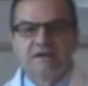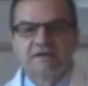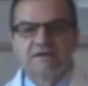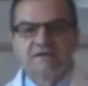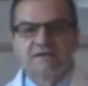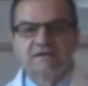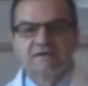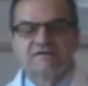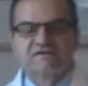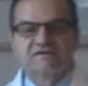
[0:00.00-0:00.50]

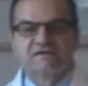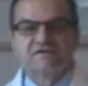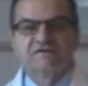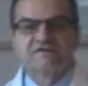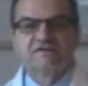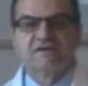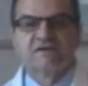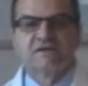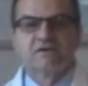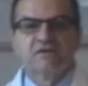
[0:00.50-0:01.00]

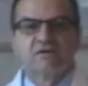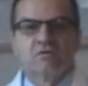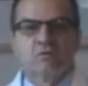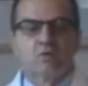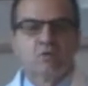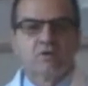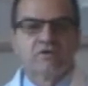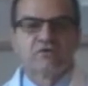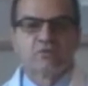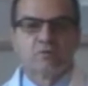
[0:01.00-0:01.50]

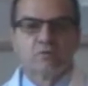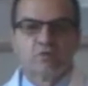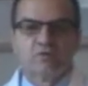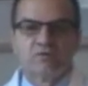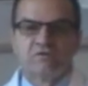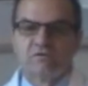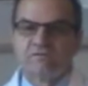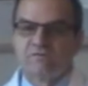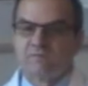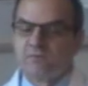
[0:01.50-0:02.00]
Assisting with
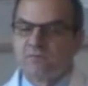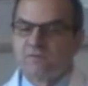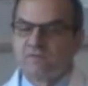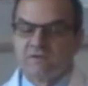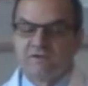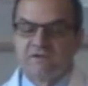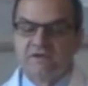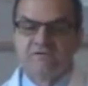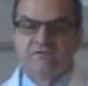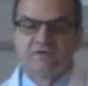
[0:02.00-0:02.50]
removal
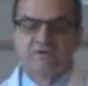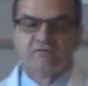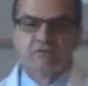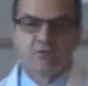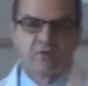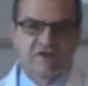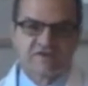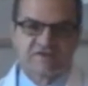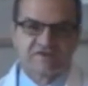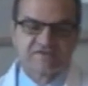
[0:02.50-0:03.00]
even of
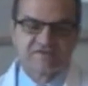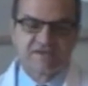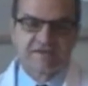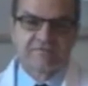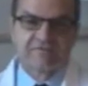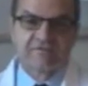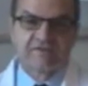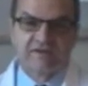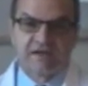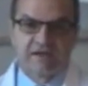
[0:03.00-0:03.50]
dressings that
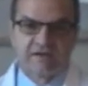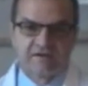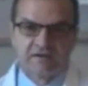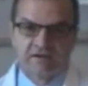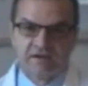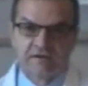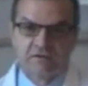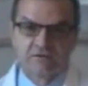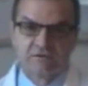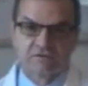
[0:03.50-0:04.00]

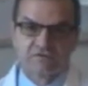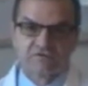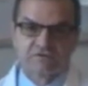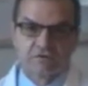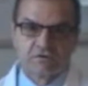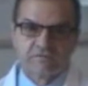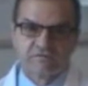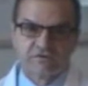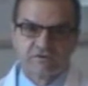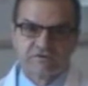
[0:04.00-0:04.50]
adhere to the
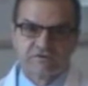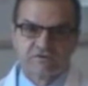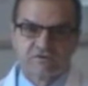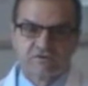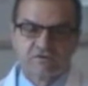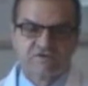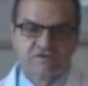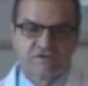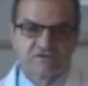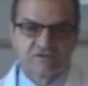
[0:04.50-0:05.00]
surface
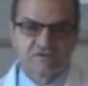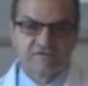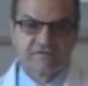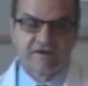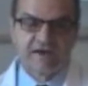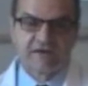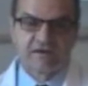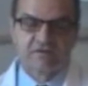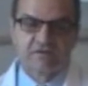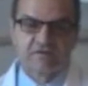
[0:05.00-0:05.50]
using
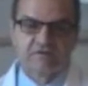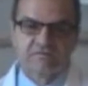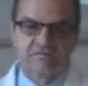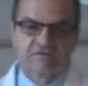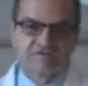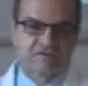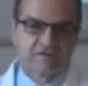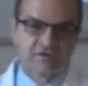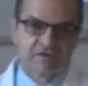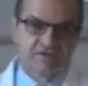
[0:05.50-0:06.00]
surfactant
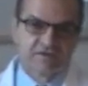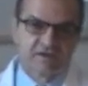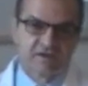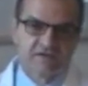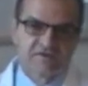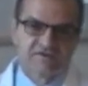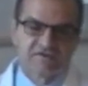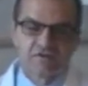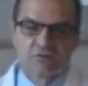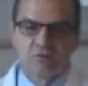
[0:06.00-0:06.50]

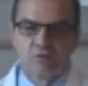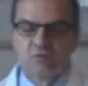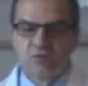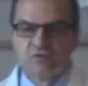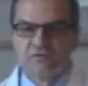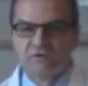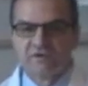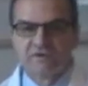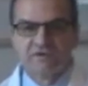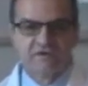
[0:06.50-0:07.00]
facilitates the
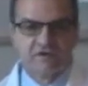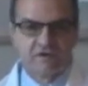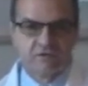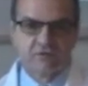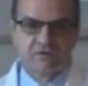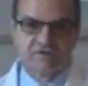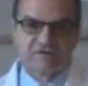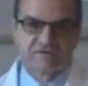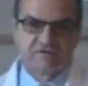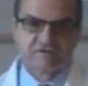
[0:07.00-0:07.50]
removal and
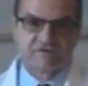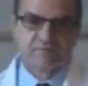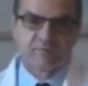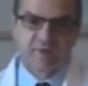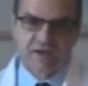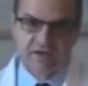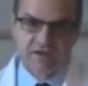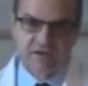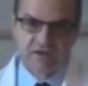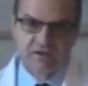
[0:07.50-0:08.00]
decreases
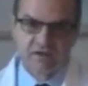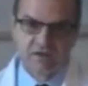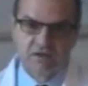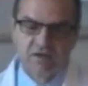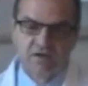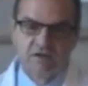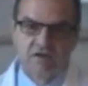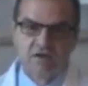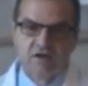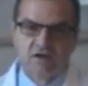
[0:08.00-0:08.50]
pain
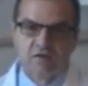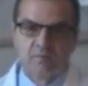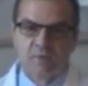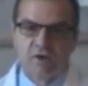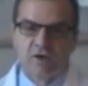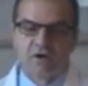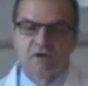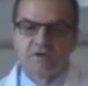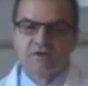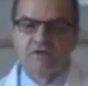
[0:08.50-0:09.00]

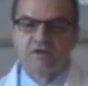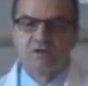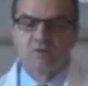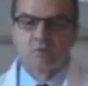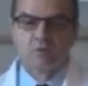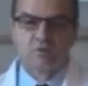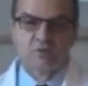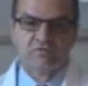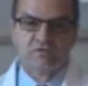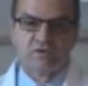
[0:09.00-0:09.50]
upon
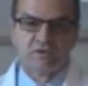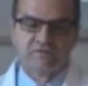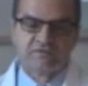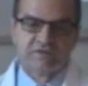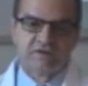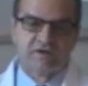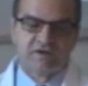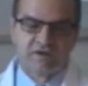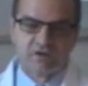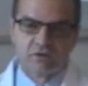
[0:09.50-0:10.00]
removal
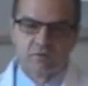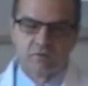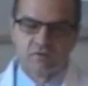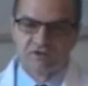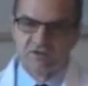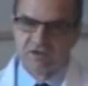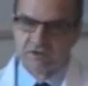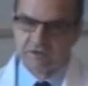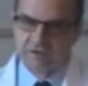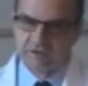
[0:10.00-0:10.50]
of an adherent
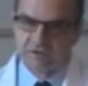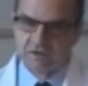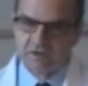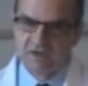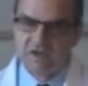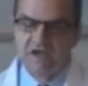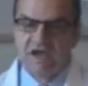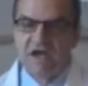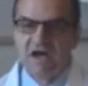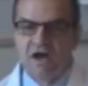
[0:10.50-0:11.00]
material.
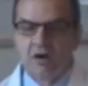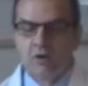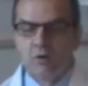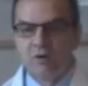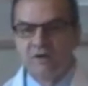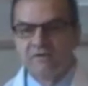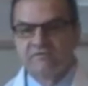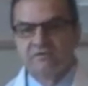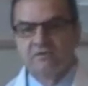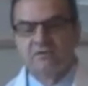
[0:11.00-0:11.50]

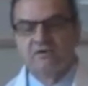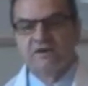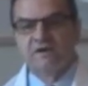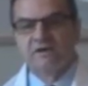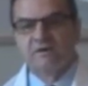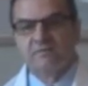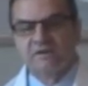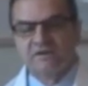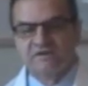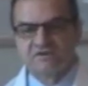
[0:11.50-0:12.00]

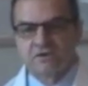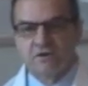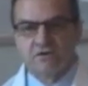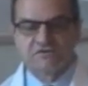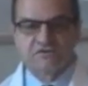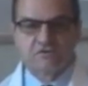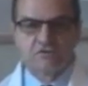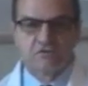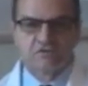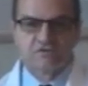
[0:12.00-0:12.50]
However, it's
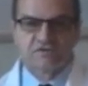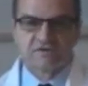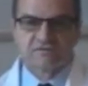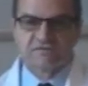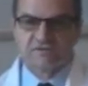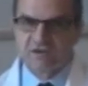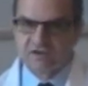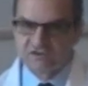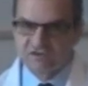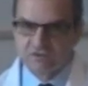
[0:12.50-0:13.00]
also used to
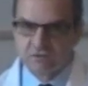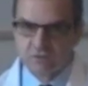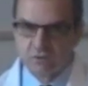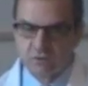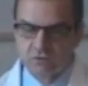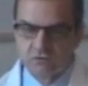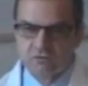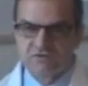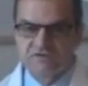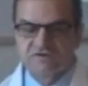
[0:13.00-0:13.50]
flush the
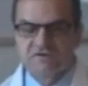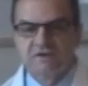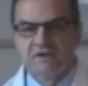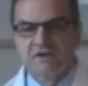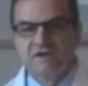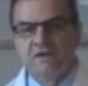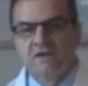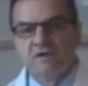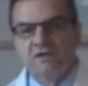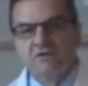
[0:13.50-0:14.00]
wounds,
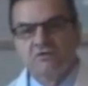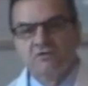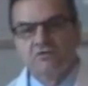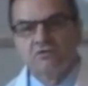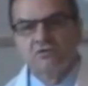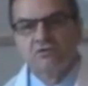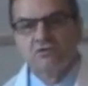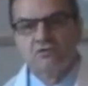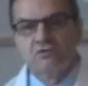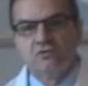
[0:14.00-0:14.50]

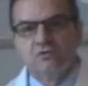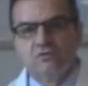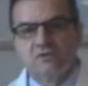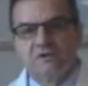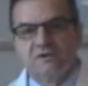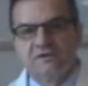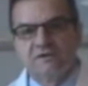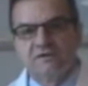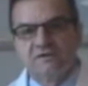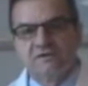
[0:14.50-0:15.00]
to
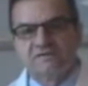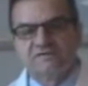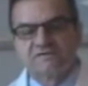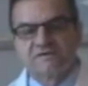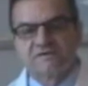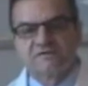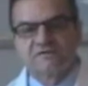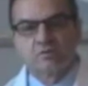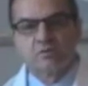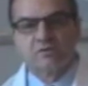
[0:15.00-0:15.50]

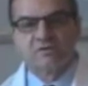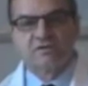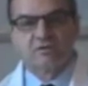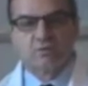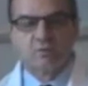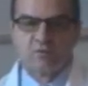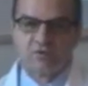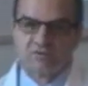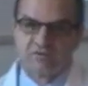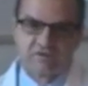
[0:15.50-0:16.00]
assist with
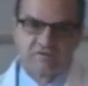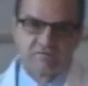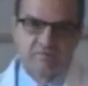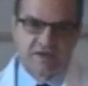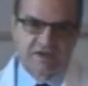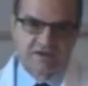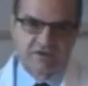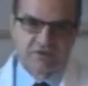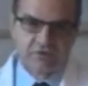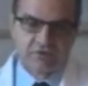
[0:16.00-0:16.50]
removal of
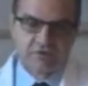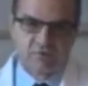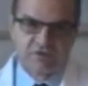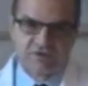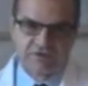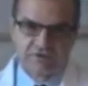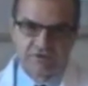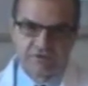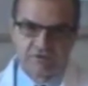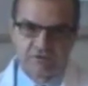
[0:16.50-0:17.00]
bacterial
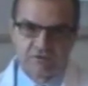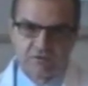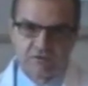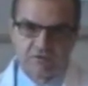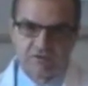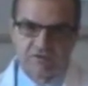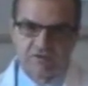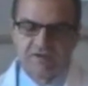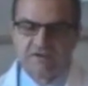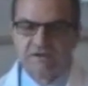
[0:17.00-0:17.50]
material
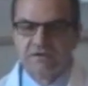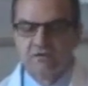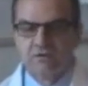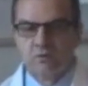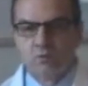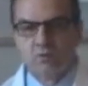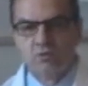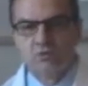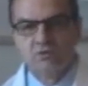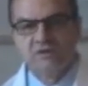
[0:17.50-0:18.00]
in the
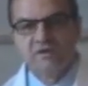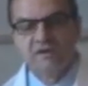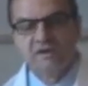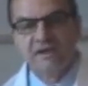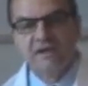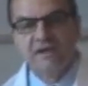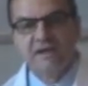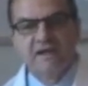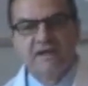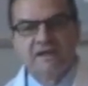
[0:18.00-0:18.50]
wound.
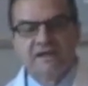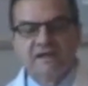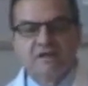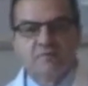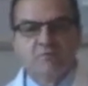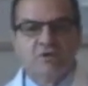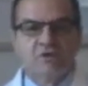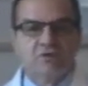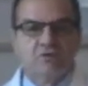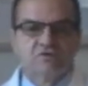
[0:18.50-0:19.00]
It
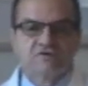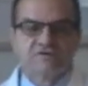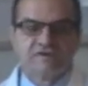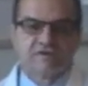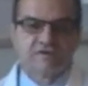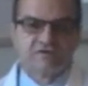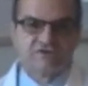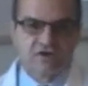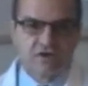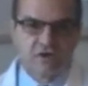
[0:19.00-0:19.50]
can be used
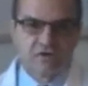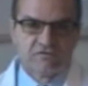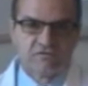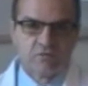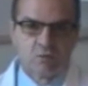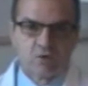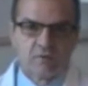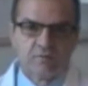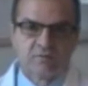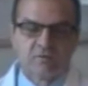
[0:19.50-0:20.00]
in a gel
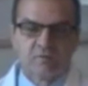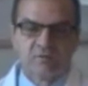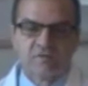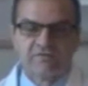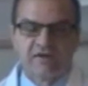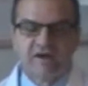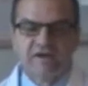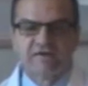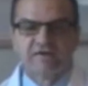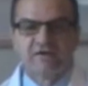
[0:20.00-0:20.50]
form to
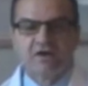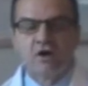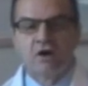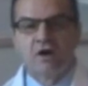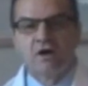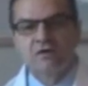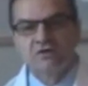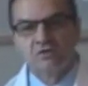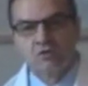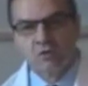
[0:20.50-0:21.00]
provide an
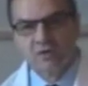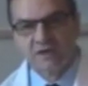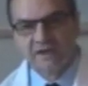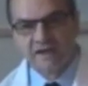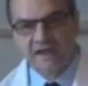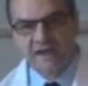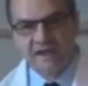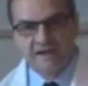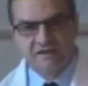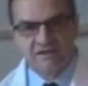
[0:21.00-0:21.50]

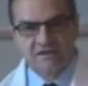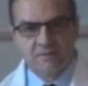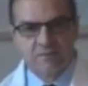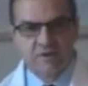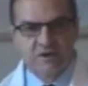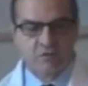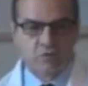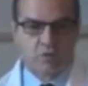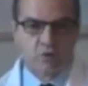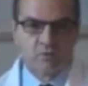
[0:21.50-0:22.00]
ongoing
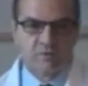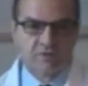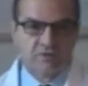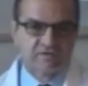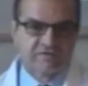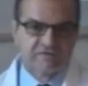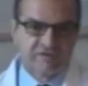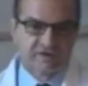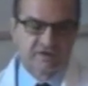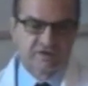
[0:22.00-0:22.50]
antimicrobial
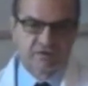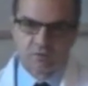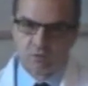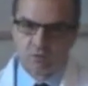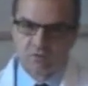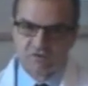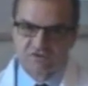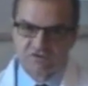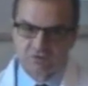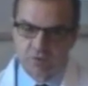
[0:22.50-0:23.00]
effect in the
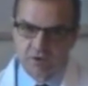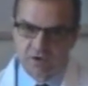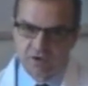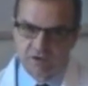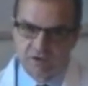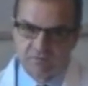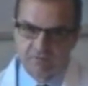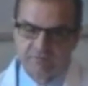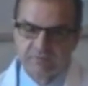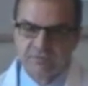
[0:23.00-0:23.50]
wound as
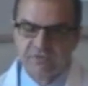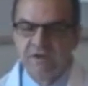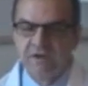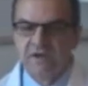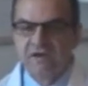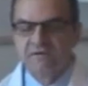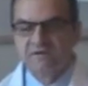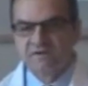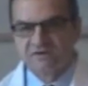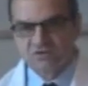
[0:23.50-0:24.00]
well.
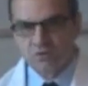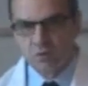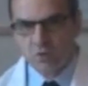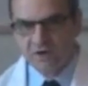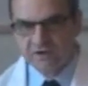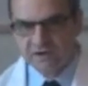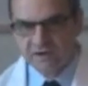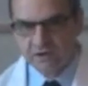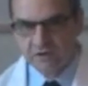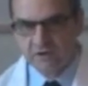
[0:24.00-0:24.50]
That's
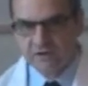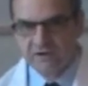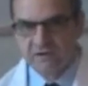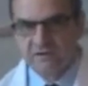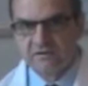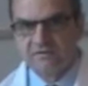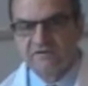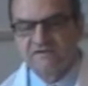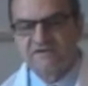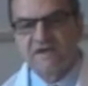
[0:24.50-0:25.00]
one area.
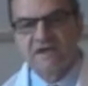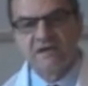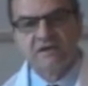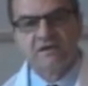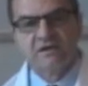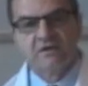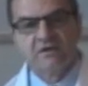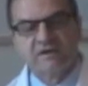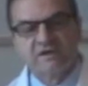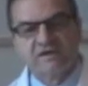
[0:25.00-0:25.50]
The second
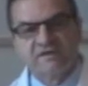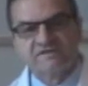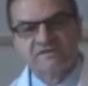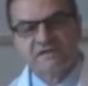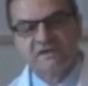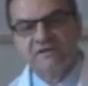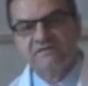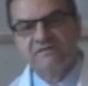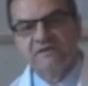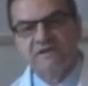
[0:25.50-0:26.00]
area
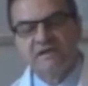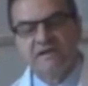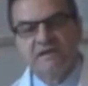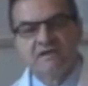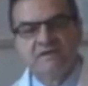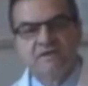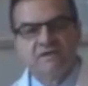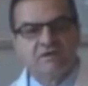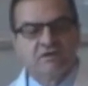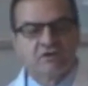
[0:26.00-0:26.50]
is even
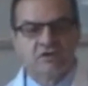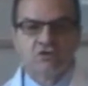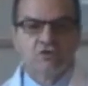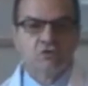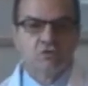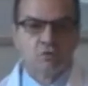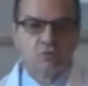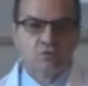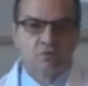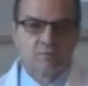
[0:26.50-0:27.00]
in an
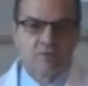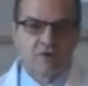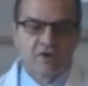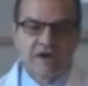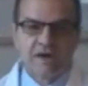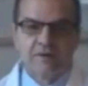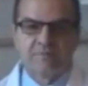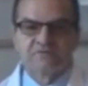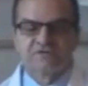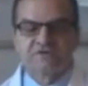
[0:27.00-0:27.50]
acute wound,
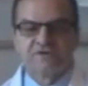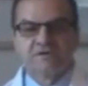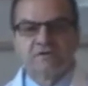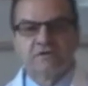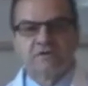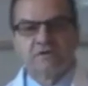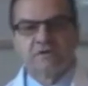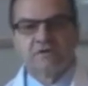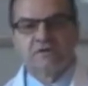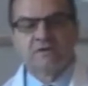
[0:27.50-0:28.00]
perhaps in
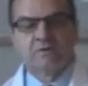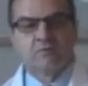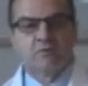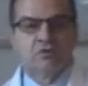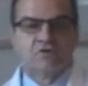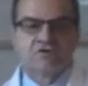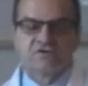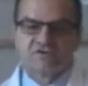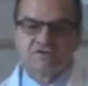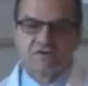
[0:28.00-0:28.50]
an
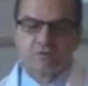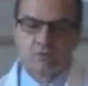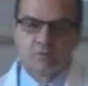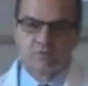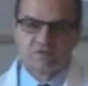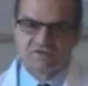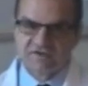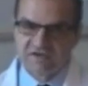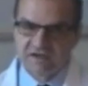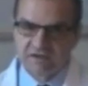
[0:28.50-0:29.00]
emergency
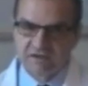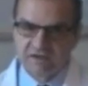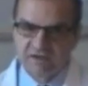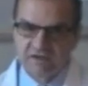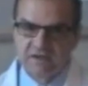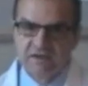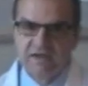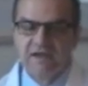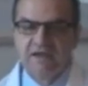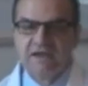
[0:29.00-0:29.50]
room
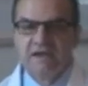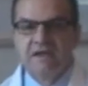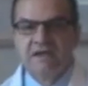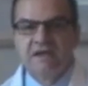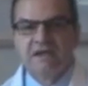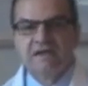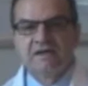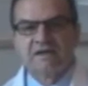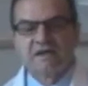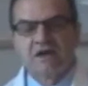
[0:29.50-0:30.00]
setting,
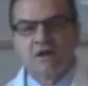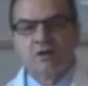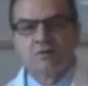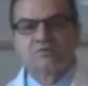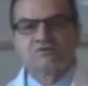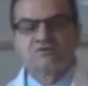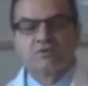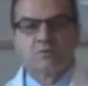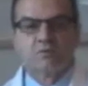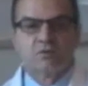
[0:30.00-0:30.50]
it
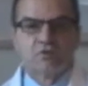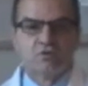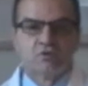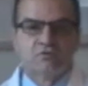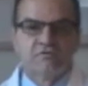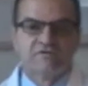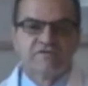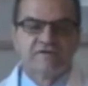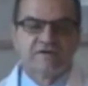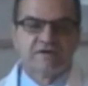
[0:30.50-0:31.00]
helps
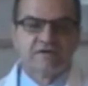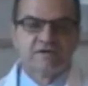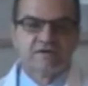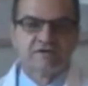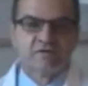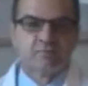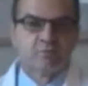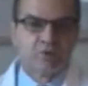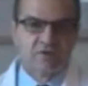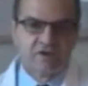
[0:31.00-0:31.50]
remove
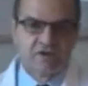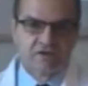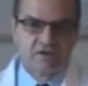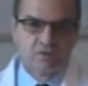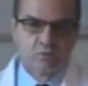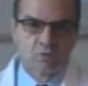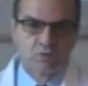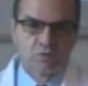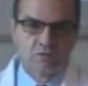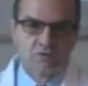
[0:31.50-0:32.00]
debris in
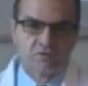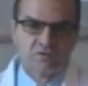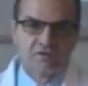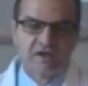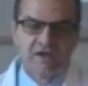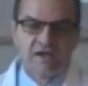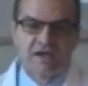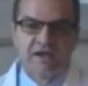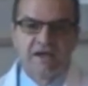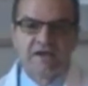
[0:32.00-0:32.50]
the
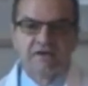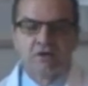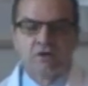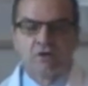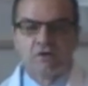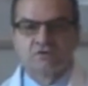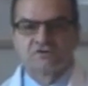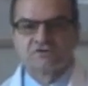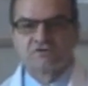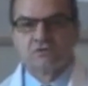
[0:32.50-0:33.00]
wound and
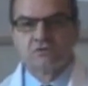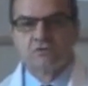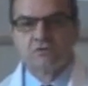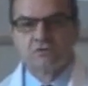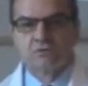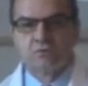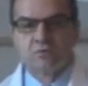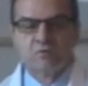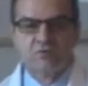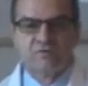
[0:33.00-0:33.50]
also
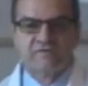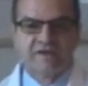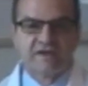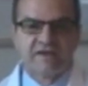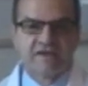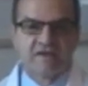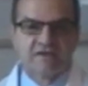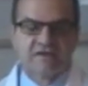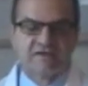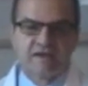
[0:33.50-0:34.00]
remove
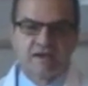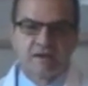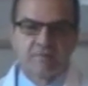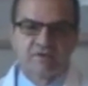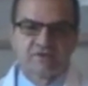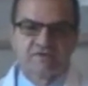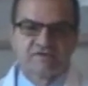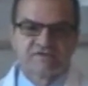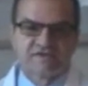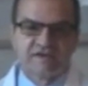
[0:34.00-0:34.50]
any
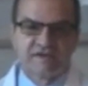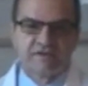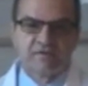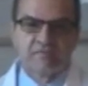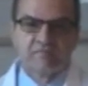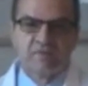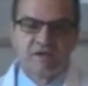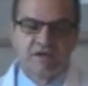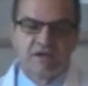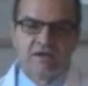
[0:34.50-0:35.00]
contaminants that
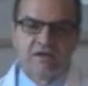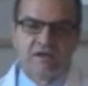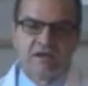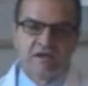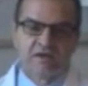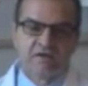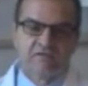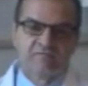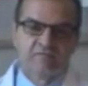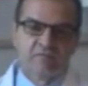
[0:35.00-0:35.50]
may
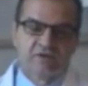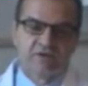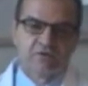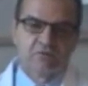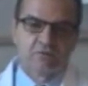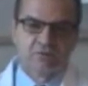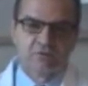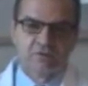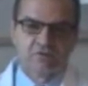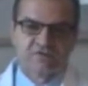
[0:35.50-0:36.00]
have been
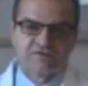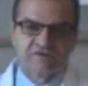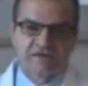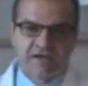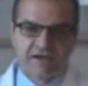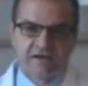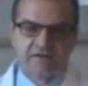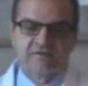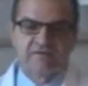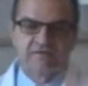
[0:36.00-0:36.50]

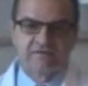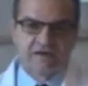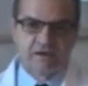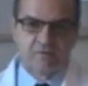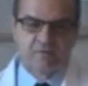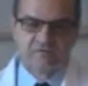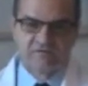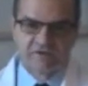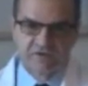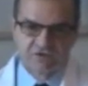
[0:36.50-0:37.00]
introduced at the
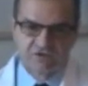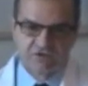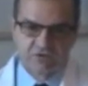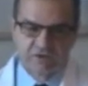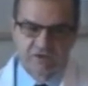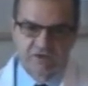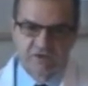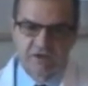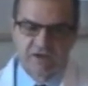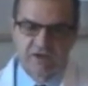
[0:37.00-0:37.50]
time of injury.